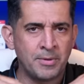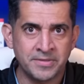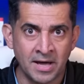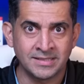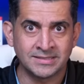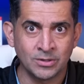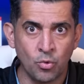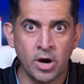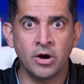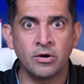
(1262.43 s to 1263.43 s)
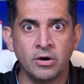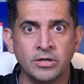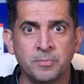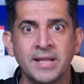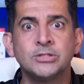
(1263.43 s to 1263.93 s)
Abadan is the where
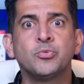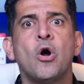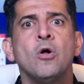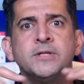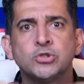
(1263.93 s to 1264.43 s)
uh, a place where all